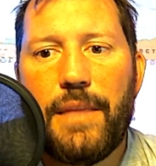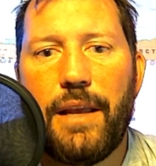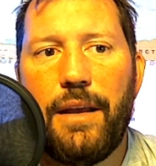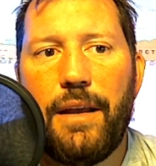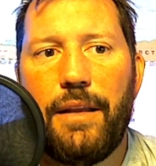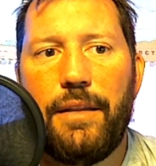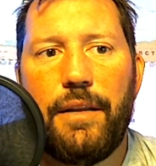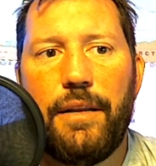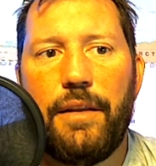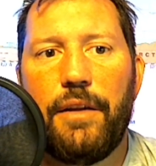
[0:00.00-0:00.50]

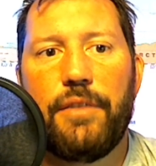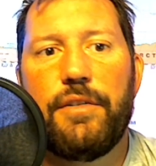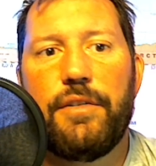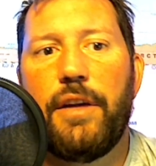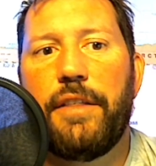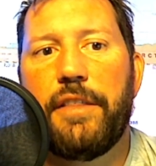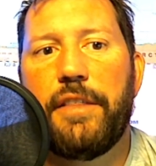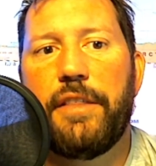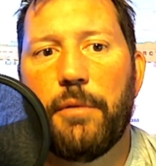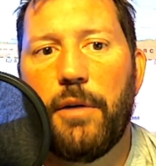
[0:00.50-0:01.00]
There's
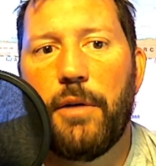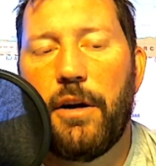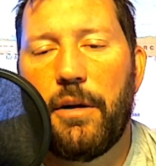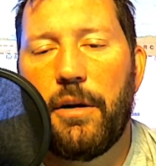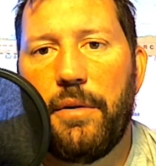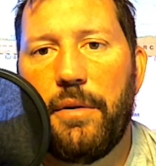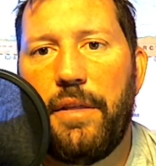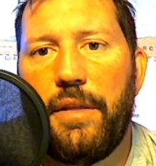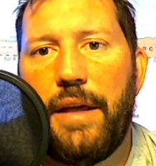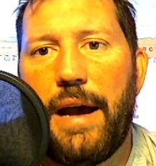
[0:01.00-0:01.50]
nothing wrong
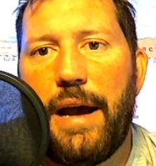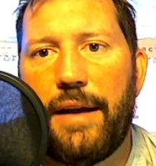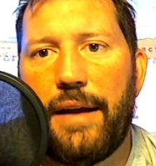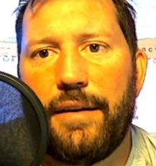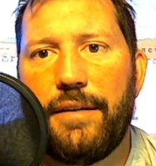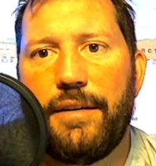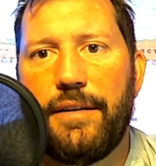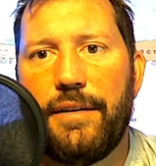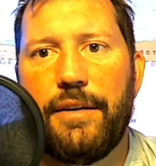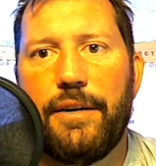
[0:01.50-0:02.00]
with that,
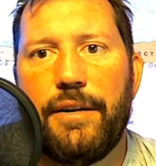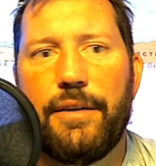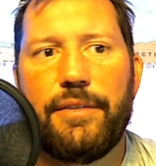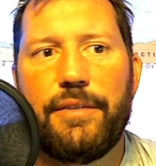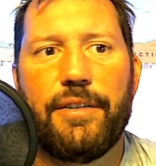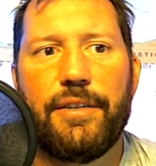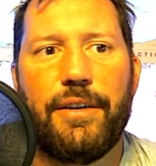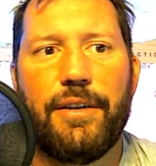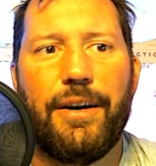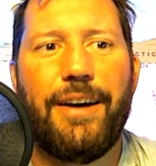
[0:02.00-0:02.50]

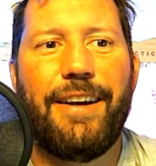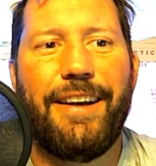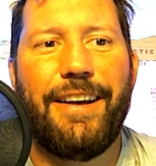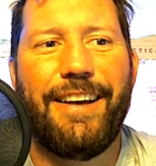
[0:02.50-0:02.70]
so